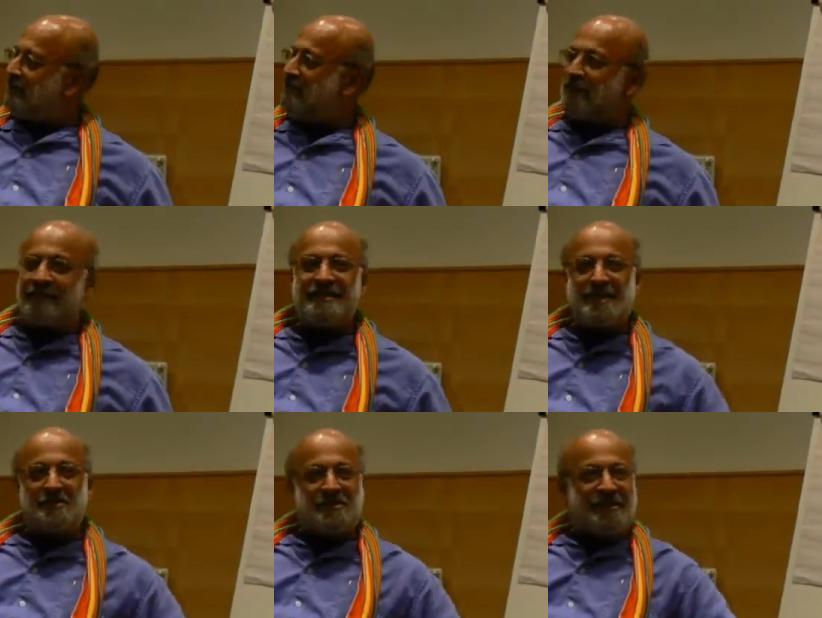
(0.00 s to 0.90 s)

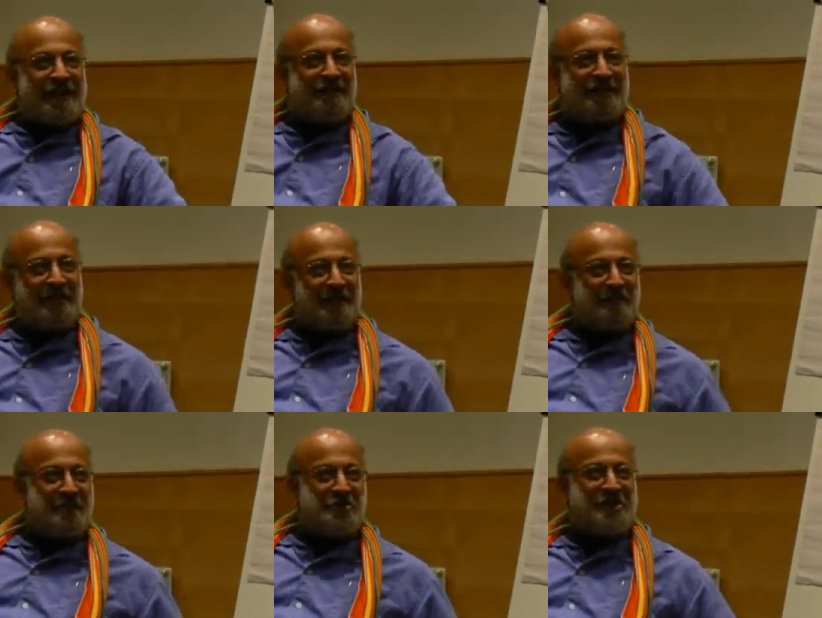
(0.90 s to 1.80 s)
Socrates was an African.
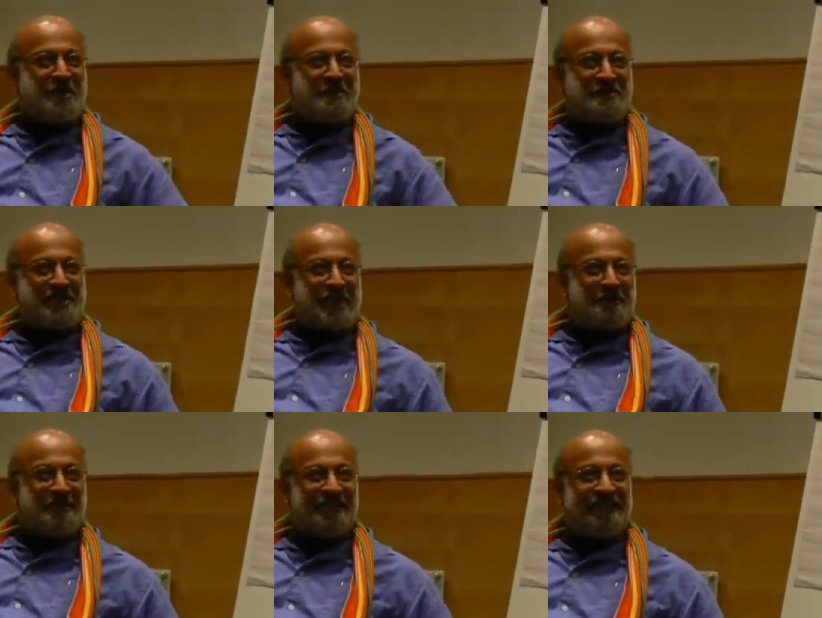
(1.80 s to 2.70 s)
Pushkin was an
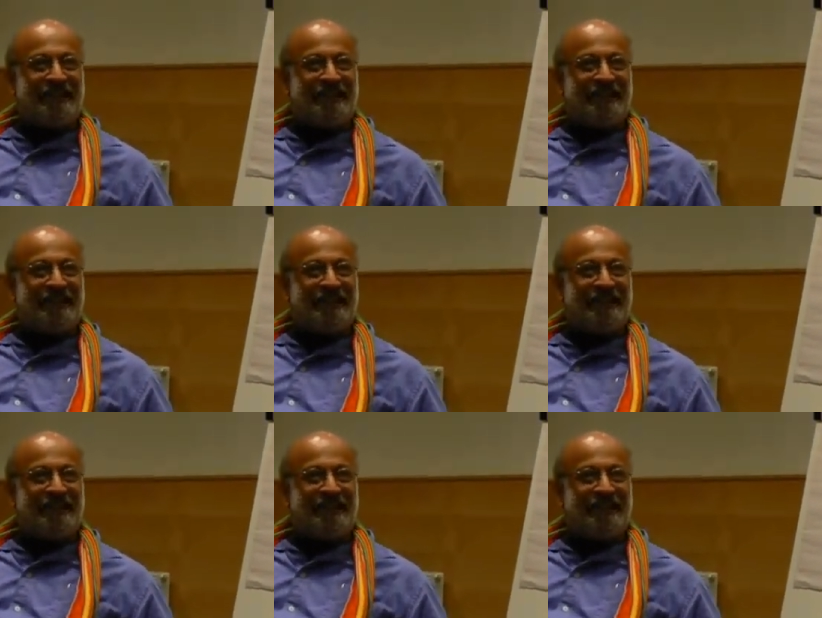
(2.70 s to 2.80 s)
African.